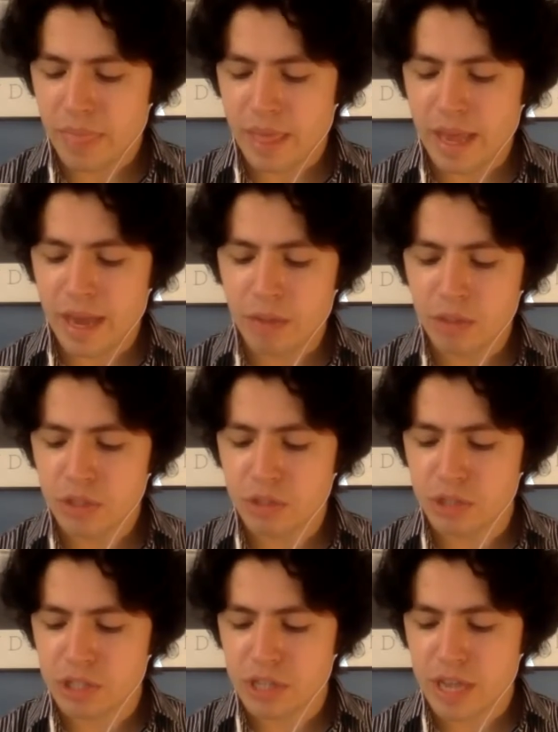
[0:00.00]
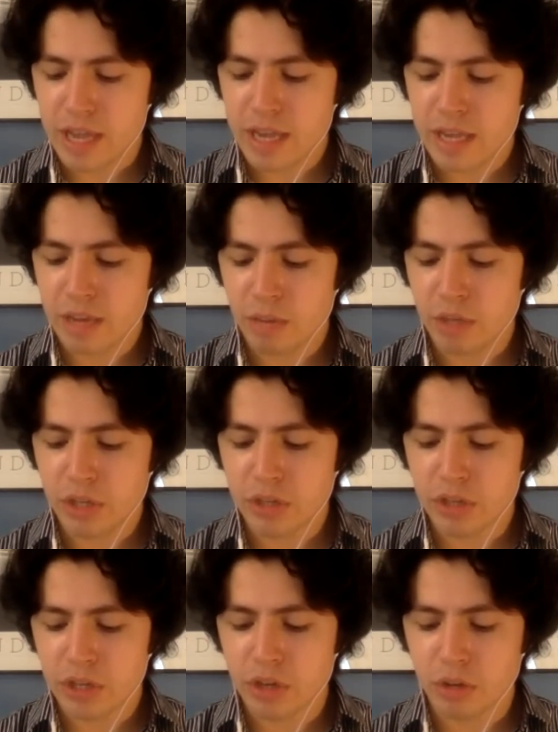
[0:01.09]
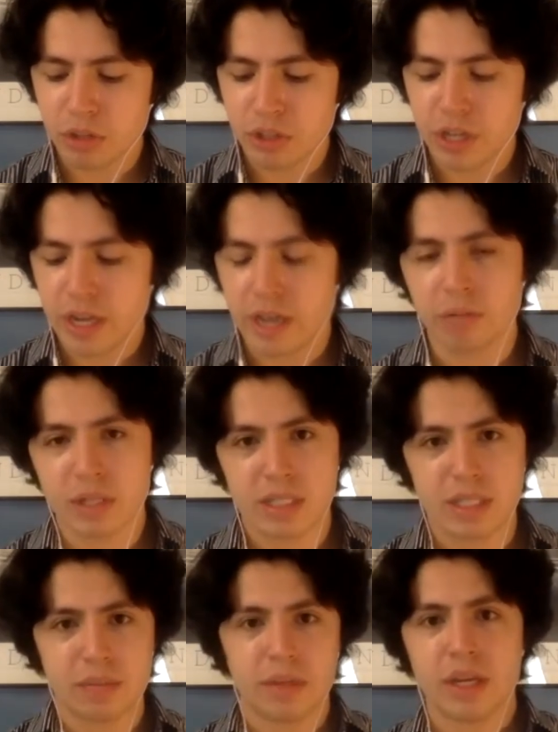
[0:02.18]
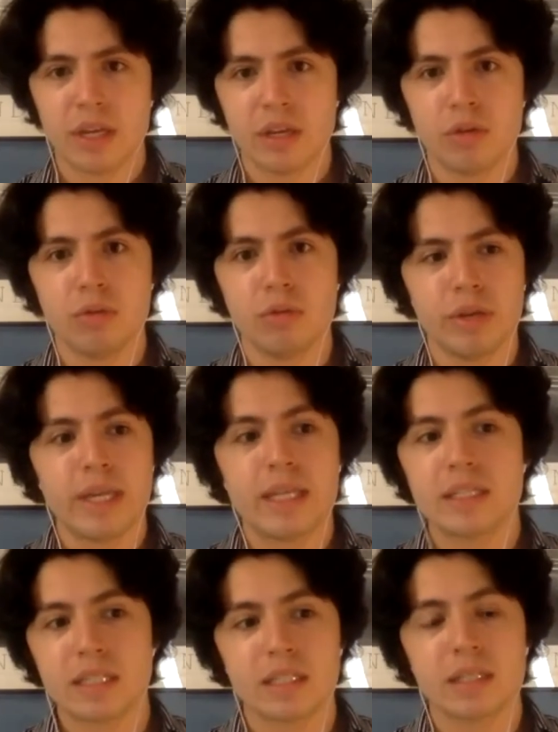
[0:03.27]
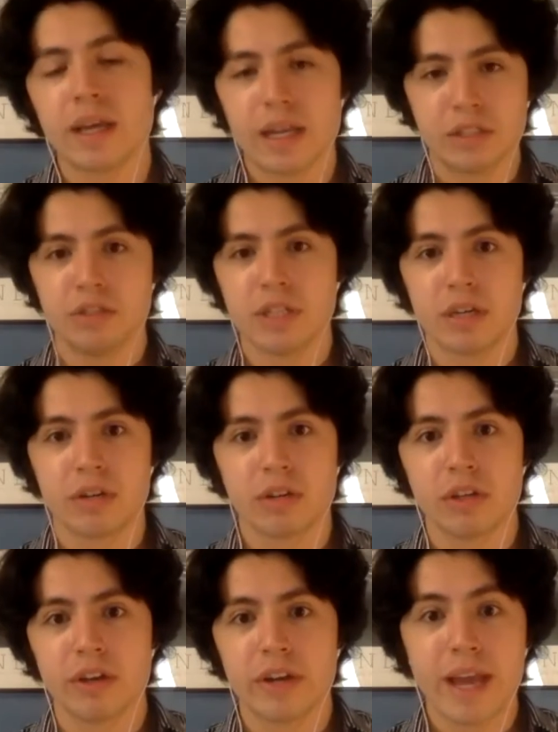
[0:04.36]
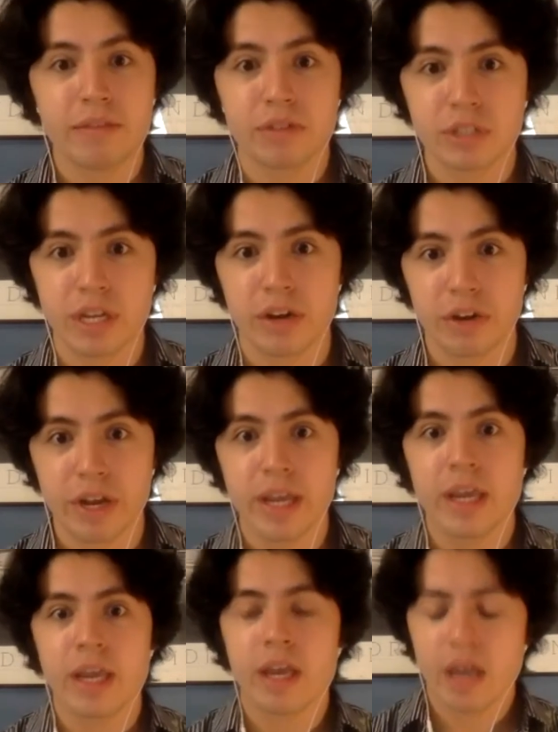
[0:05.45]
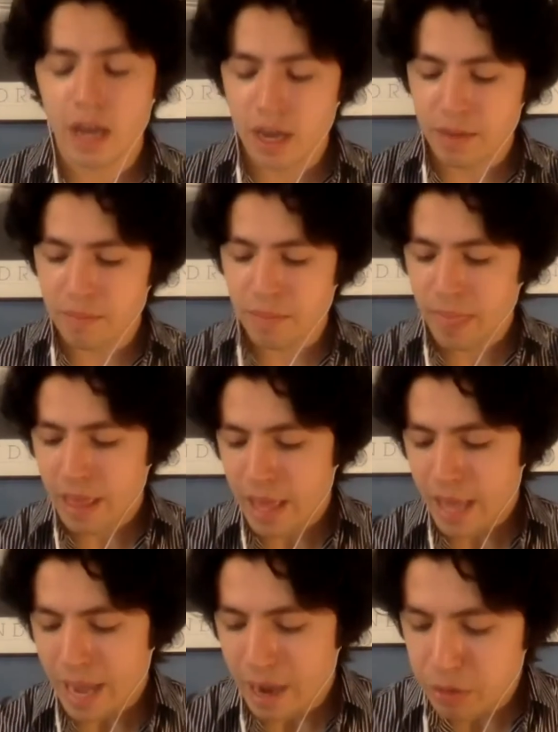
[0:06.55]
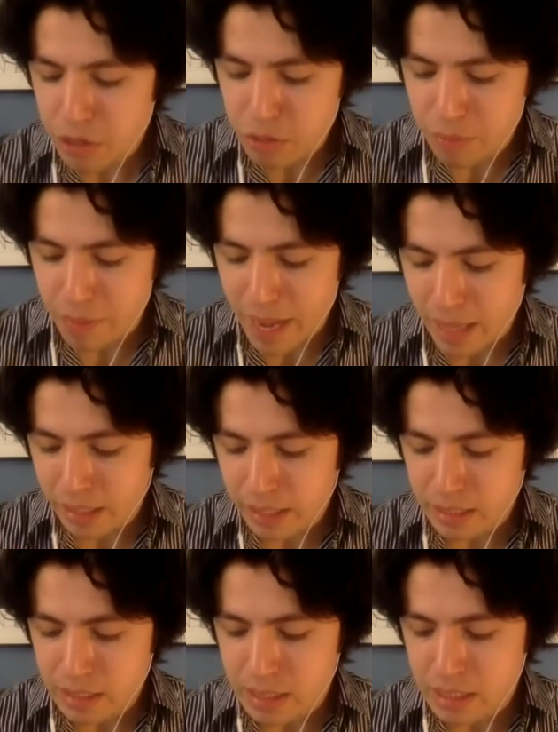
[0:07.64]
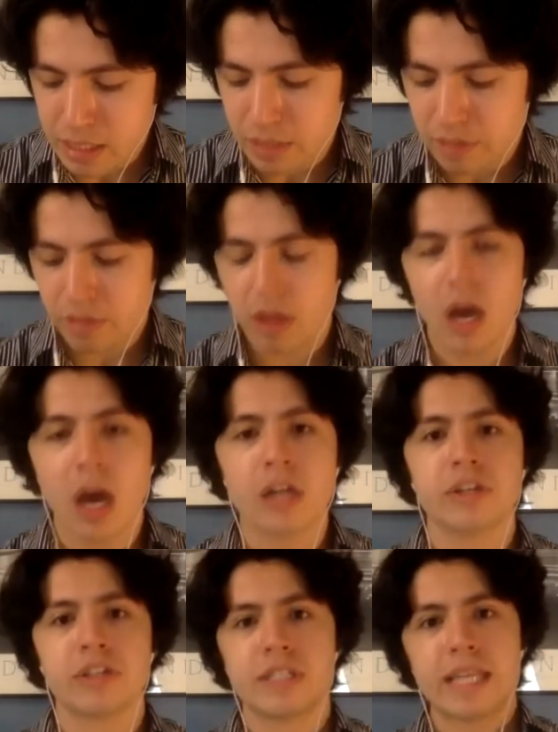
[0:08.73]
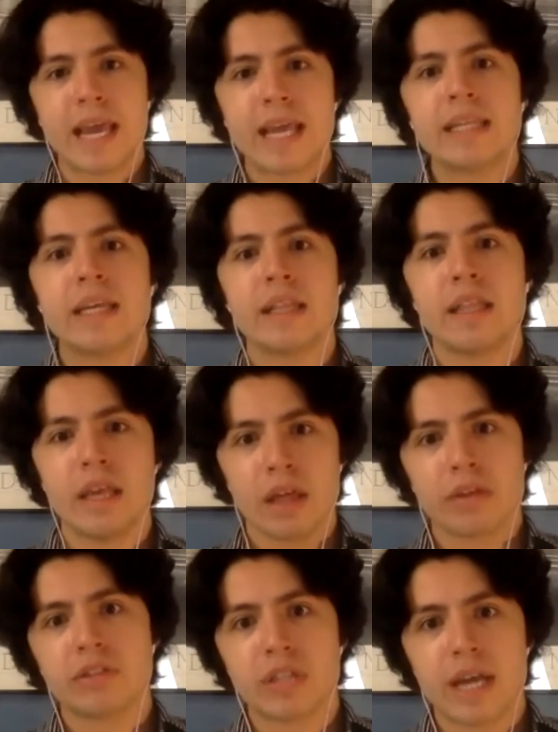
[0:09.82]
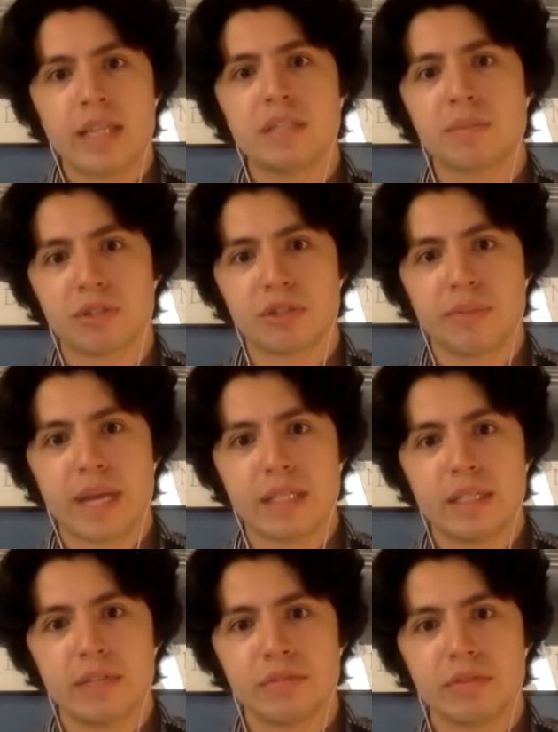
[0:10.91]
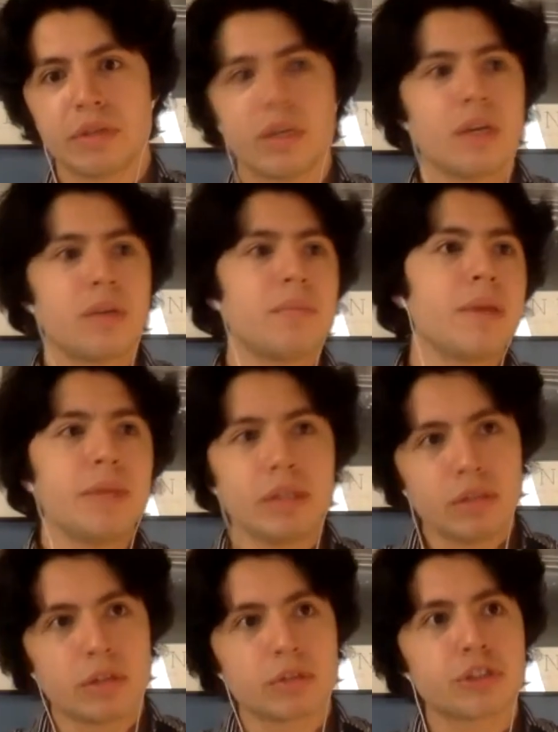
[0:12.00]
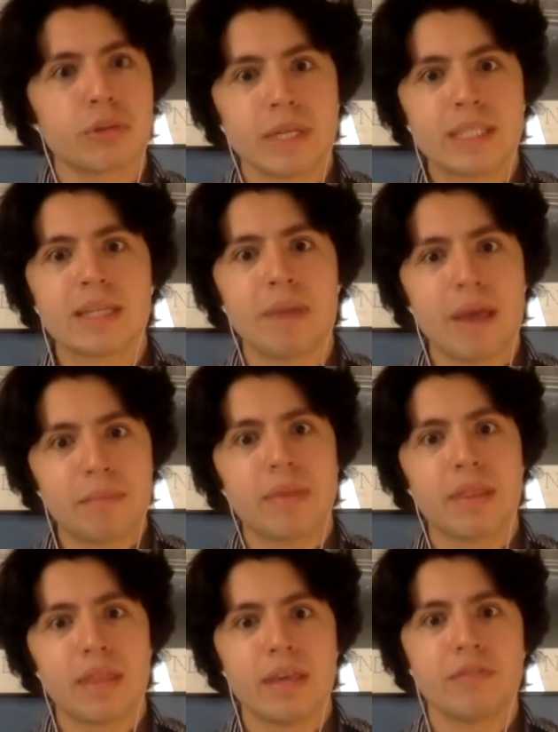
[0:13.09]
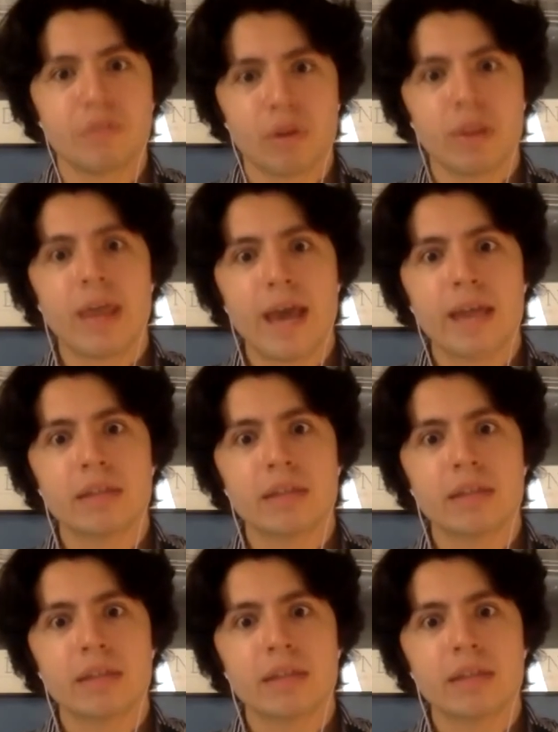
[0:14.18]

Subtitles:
How would you say when you're negotiating with somebody who is, as you said earlier, an adversary, um, how do you balance understanding the other side's perspective, maybe showing some empathy for that,